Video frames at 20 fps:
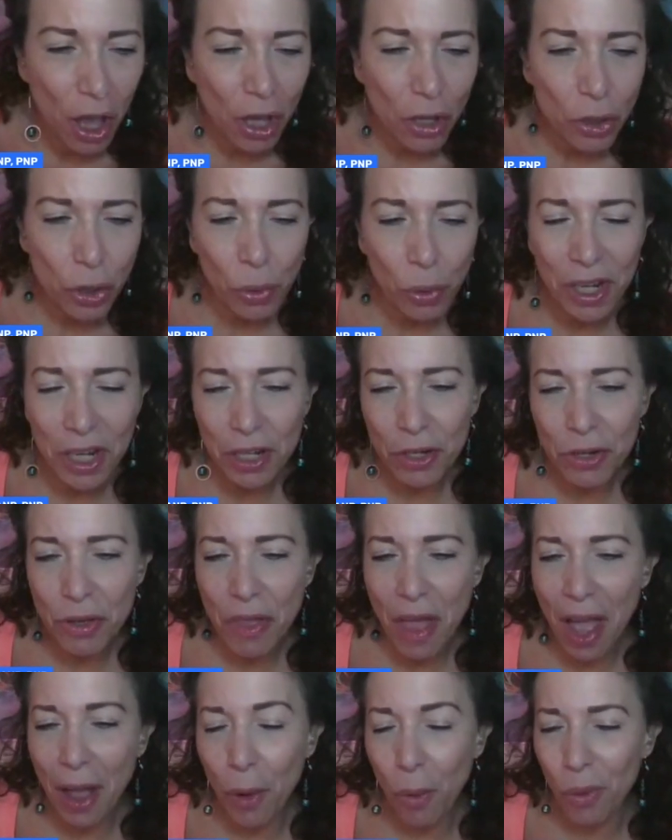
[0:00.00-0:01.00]
So we're going to do
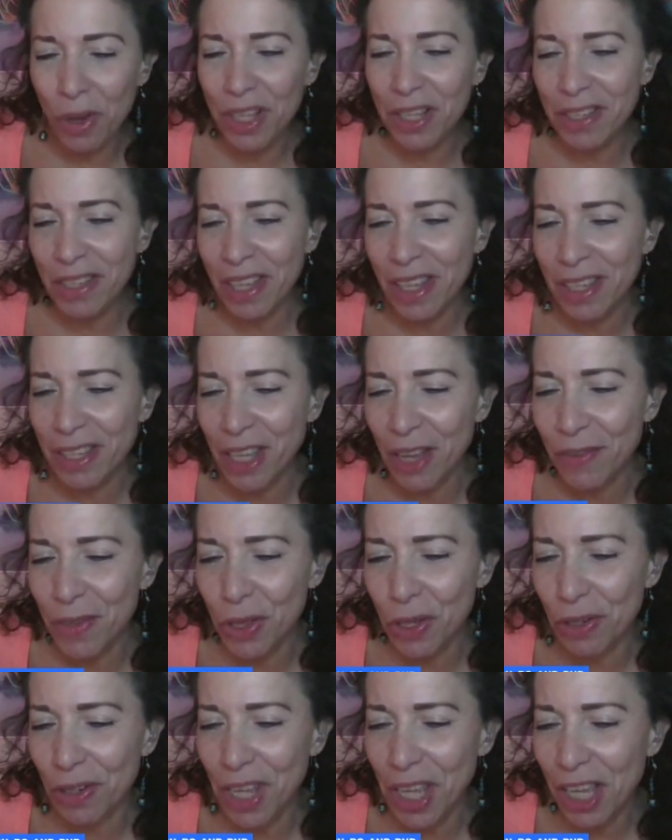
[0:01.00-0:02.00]
that Wednesday,
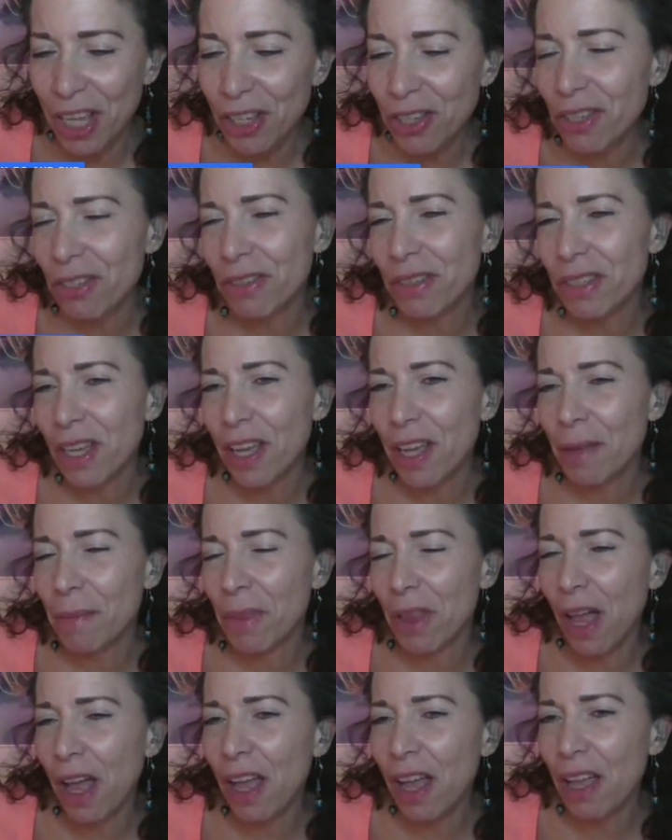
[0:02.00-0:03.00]
7:30 Eastern
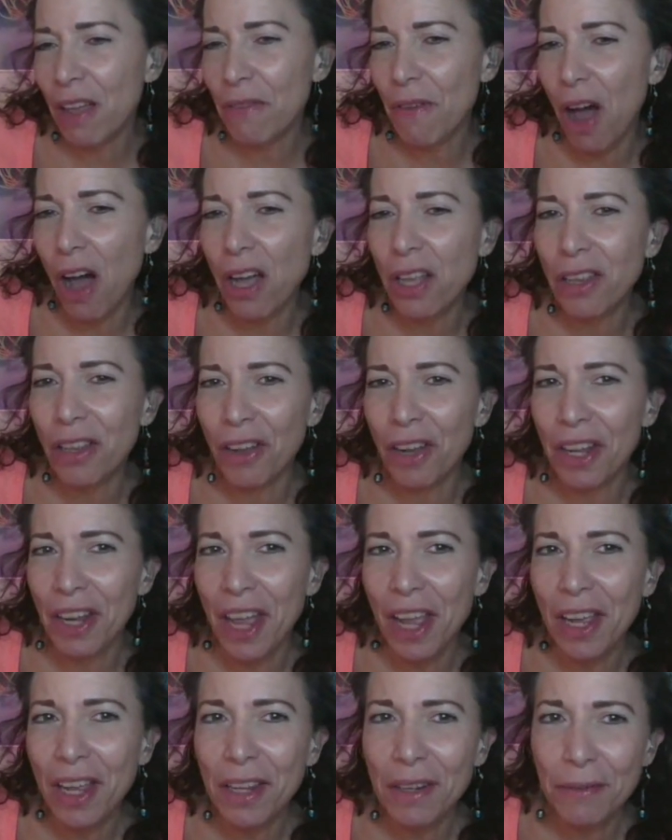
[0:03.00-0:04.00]
time, live, online,
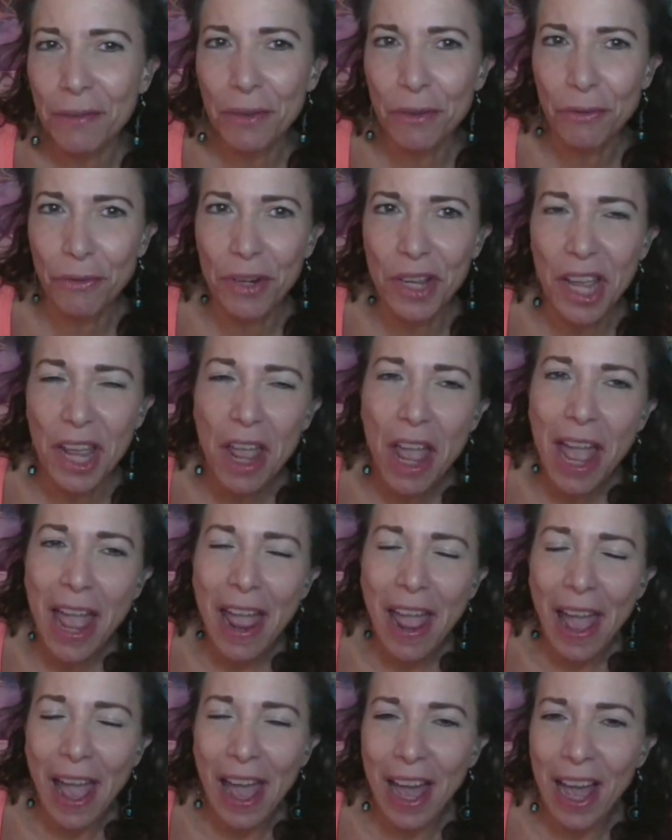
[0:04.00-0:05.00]
and for free
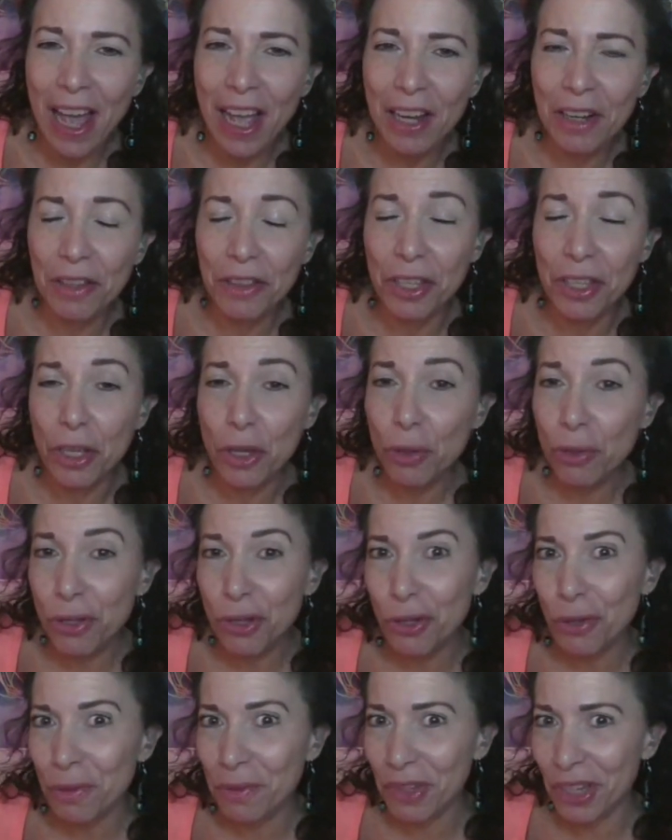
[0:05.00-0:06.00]
at the
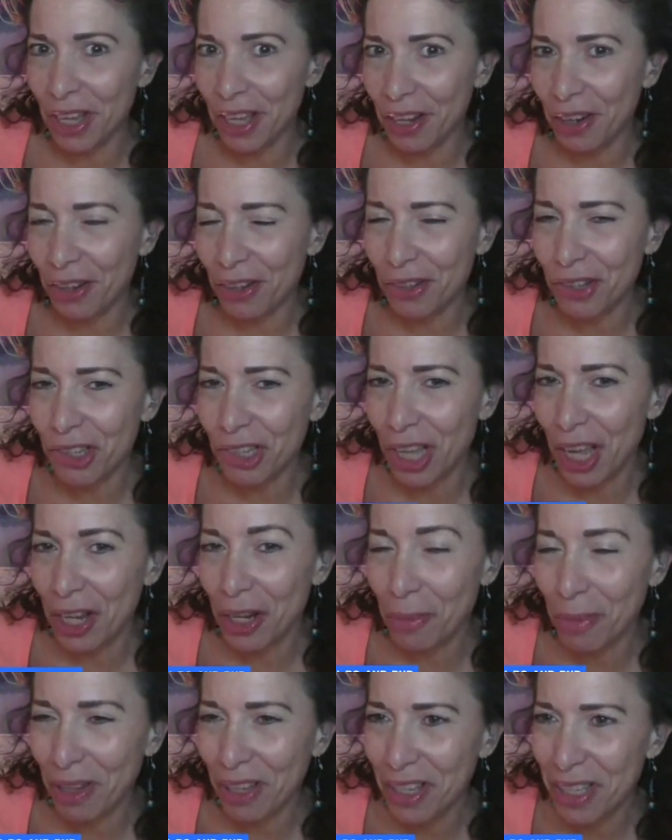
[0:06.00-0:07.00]
YouTube channel
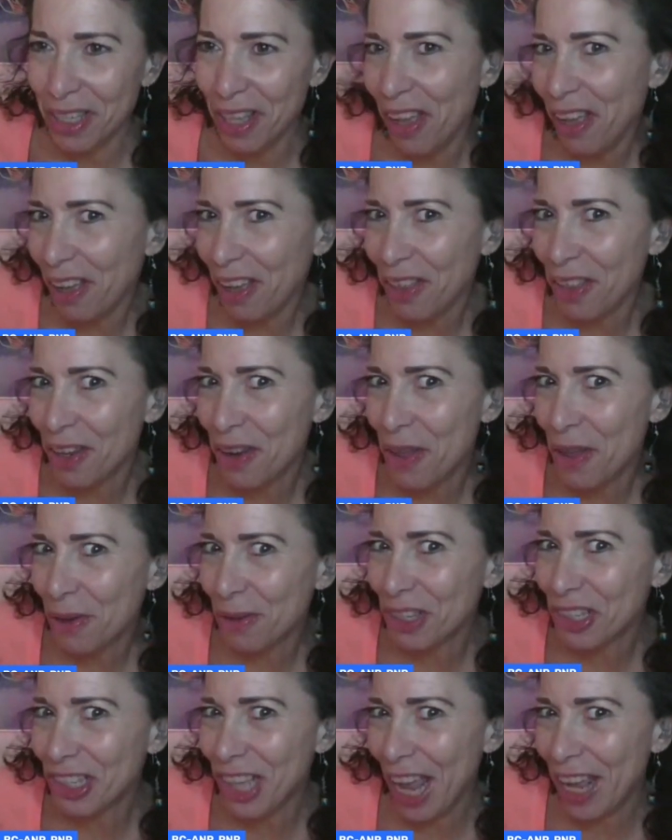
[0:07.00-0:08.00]
Shayna Melissa on the new
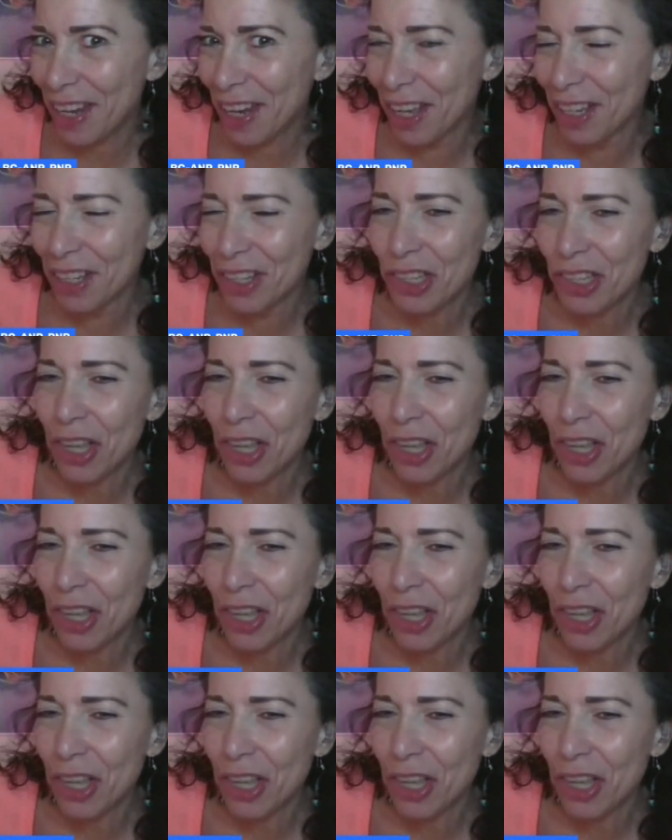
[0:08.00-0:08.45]
Shayna